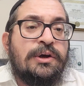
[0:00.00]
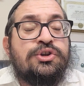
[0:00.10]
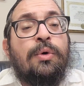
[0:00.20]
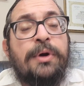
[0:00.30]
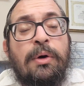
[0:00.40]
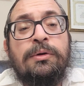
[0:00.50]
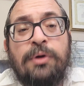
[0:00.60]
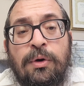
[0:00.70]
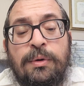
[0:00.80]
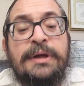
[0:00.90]
So we all
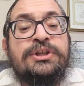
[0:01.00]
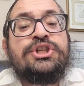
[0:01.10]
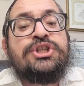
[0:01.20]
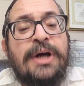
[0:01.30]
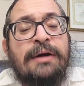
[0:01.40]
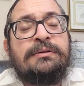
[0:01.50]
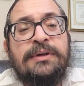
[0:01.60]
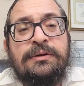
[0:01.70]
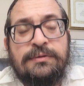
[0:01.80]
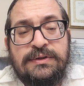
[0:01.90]
know it's Shar
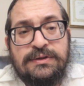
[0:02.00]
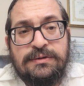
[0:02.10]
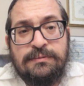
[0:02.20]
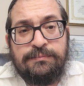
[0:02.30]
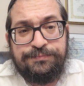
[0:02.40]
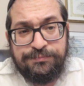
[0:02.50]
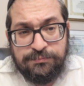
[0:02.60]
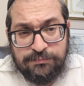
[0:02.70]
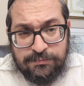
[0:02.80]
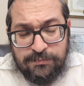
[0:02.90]
Titus,
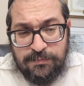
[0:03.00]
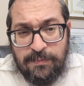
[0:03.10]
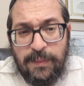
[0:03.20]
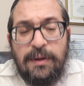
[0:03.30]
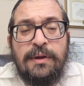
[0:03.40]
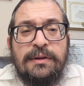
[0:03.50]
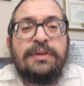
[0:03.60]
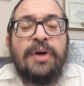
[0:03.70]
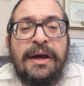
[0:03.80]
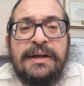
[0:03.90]
the
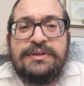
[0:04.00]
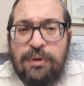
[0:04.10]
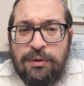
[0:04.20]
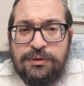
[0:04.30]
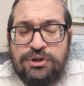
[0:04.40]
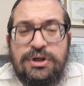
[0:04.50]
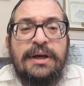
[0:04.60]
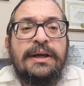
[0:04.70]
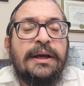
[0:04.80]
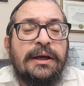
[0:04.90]
Titus Arch
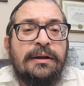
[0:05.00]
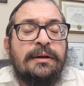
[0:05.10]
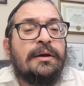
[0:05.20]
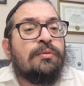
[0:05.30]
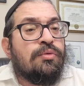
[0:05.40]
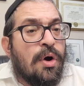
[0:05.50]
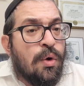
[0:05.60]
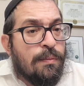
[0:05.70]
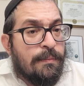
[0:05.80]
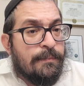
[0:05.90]
in
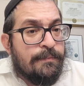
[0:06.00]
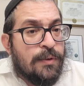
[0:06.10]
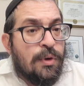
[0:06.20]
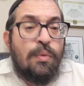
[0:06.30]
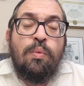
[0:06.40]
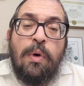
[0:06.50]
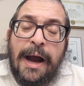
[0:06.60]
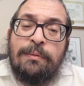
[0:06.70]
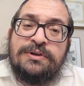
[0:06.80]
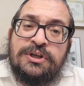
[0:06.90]
Rome.
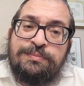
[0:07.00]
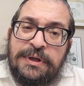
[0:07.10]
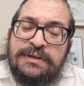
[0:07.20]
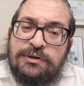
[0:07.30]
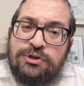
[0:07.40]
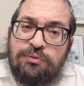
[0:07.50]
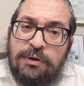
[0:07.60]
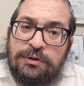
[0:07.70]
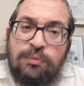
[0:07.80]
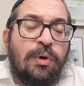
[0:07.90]
Why was this place
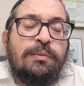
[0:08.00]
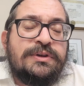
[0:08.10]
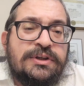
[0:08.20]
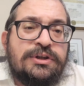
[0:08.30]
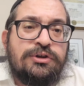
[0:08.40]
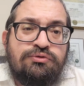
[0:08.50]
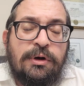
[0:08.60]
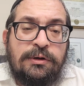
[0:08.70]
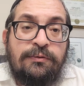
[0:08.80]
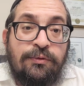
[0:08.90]
constructed? What was this
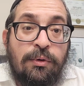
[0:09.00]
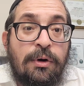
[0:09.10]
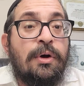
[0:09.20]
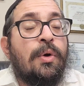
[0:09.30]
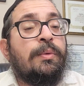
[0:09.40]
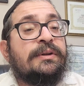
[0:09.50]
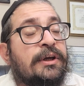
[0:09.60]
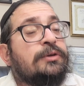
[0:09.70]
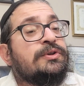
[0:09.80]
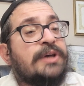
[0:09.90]
constructed for? When
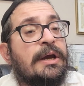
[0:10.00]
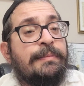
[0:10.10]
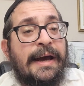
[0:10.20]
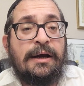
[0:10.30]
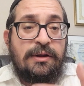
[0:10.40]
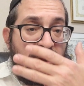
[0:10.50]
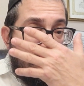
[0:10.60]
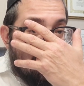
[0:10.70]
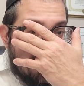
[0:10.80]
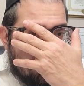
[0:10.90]
Titus came back
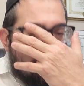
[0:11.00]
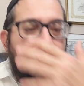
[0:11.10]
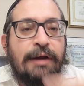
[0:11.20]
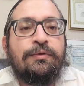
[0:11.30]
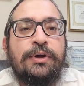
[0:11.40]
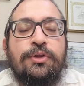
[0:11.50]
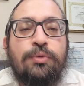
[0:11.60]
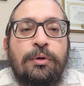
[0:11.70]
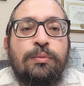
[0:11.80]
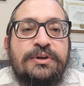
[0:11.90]
with whatever he
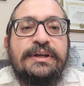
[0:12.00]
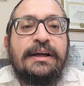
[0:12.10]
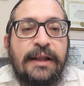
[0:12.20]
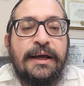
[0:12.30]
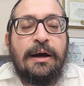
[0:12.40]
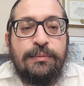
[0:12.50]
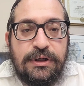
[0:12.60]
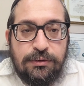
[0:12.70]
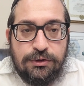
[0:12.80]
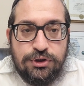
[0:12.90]
thought was the Klei
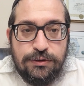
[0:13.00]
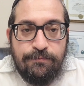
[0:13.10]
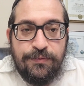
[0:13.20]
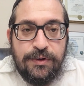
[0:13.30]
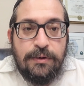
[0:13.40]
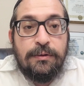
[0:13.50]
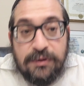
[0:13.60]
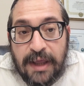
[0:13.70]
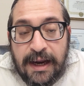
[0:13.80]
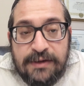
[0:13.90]
HaMikdash,
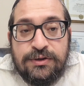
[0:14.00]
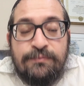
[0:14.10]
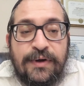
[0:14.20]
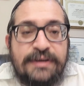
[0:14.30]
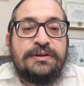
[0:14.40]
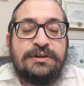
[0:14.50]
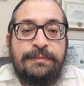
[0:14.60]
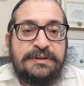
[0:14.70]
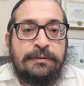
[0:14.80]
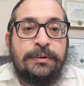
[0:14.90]
they had some vessels in
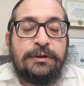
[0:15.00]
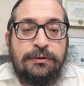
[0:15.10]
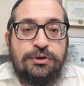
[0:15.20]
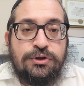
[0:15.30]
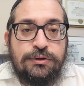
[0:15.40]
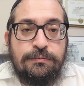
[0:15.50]
the Beis HaMikdash,